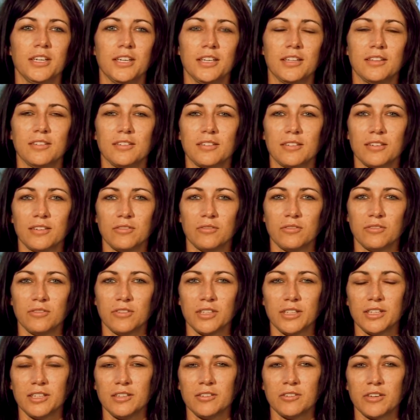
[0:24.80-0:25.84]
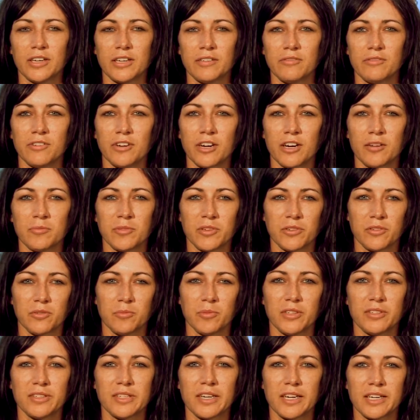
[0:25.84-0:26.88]
it's a really great environment to
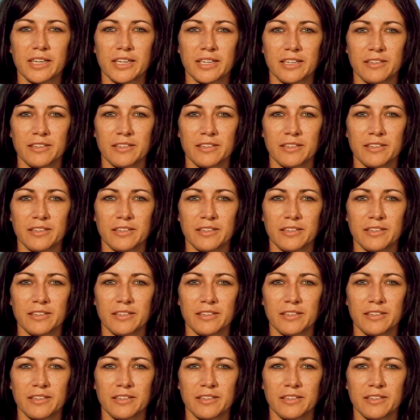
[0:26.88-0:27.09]
be studying